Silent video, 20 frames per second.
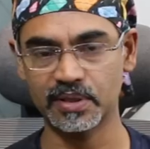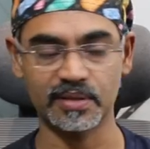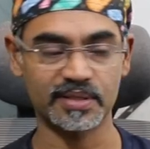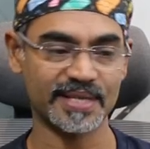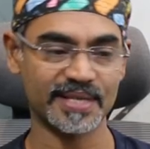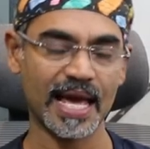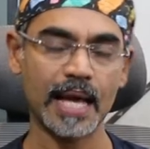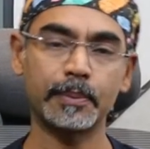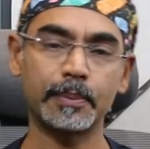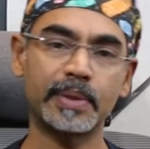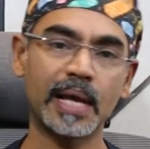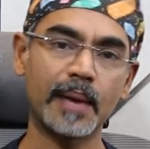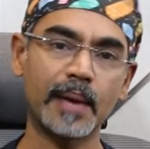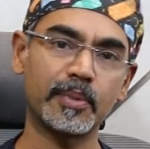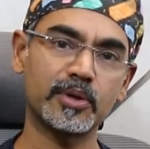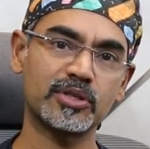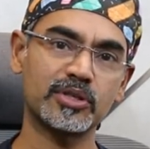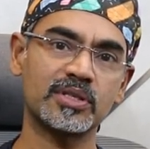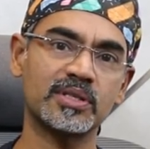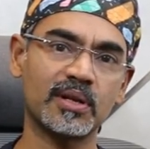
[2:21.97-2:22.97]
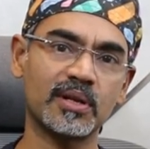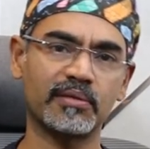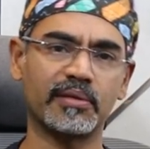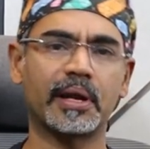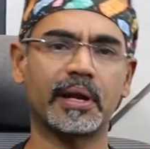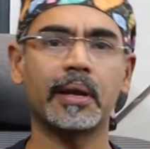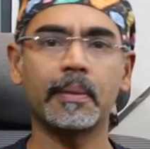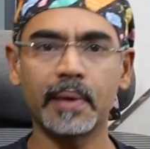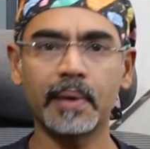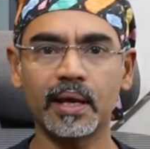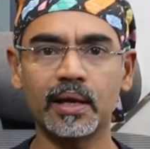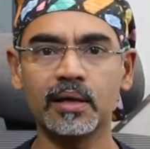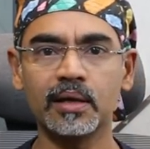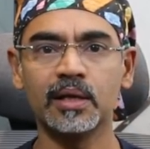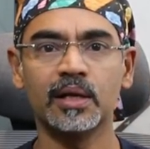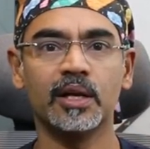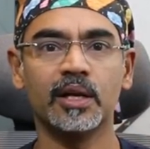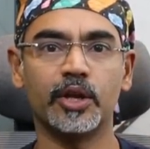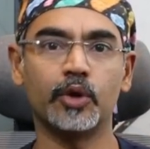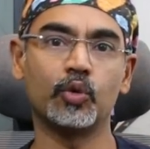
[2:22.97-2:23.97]
The scalp dimensions are very
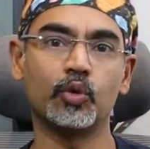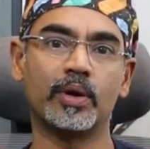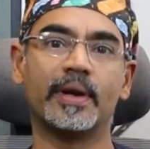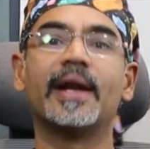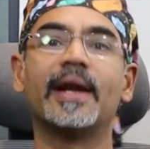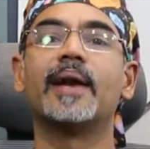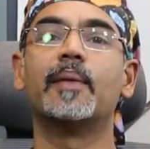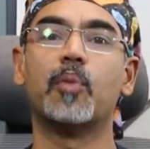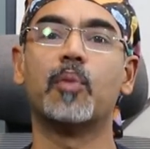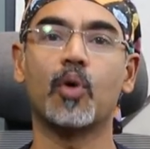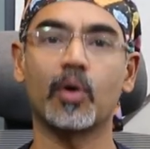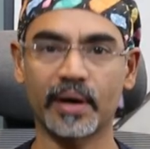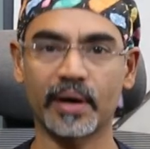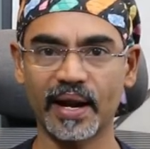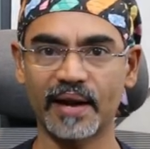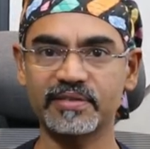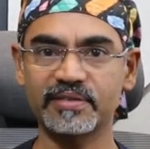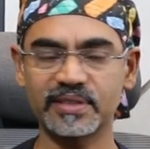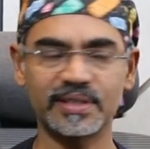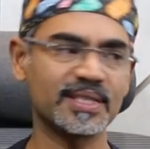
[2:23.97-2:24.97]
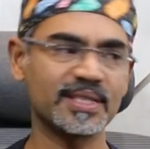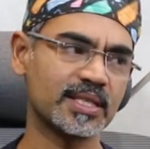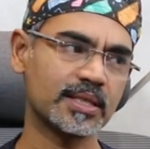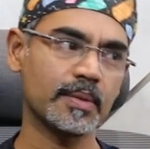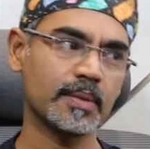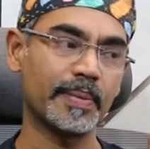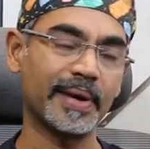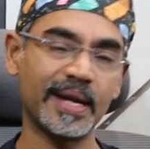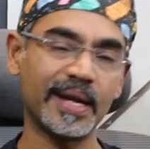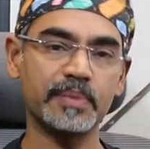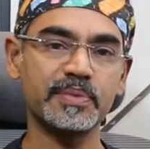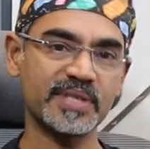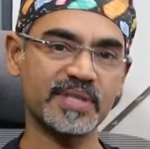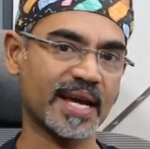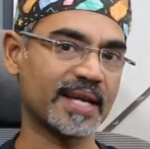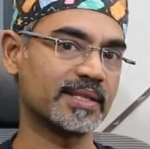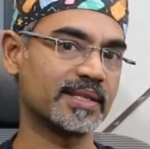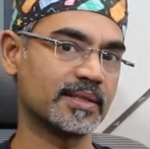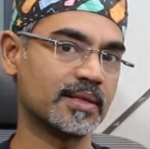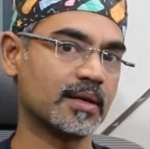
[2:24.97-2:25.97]
big. You would need more grafts. This is a
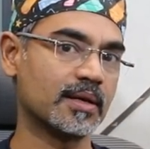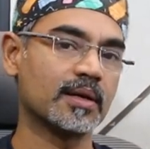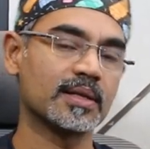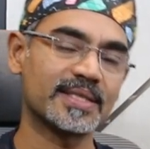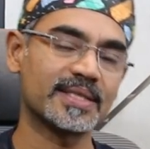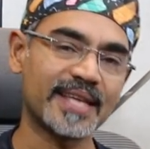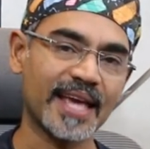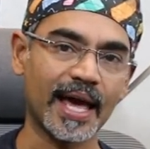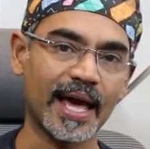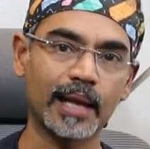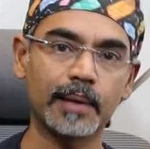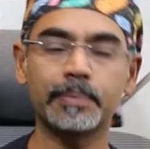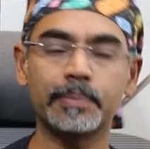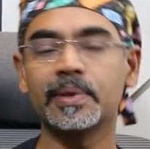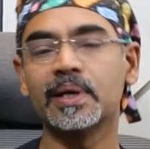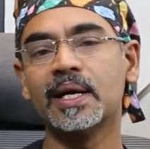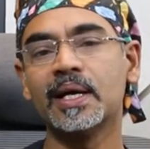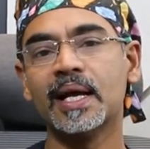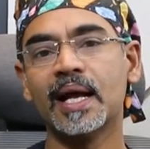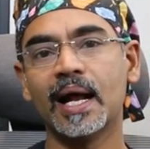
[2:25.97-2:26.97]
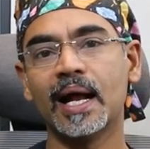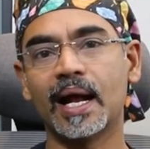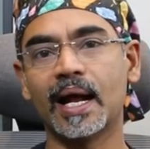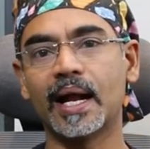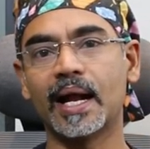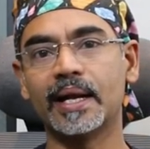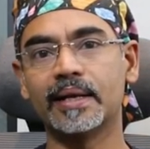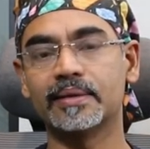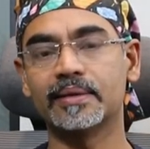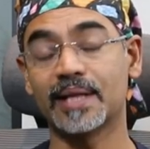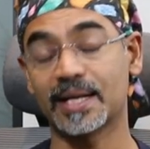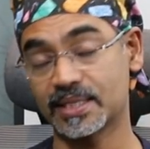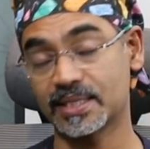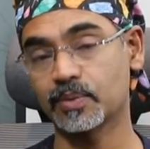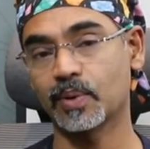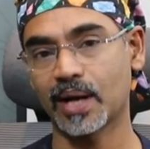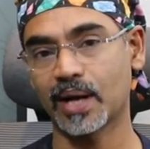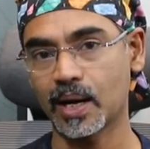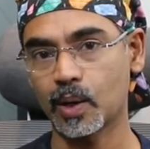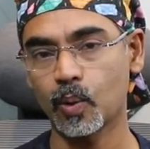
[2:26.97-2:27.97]
medium-sized scalp, and that's
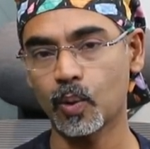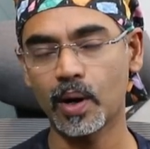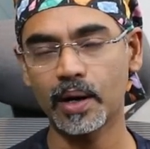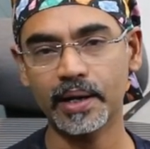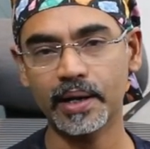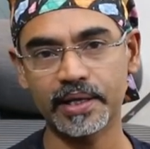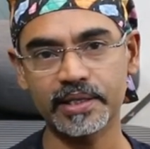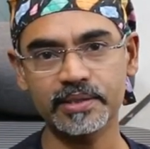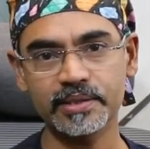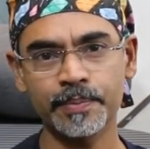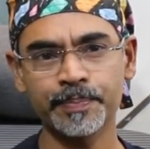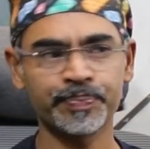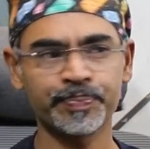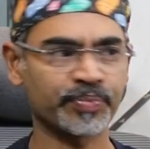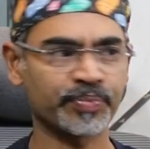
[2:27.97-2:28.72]
one advantage.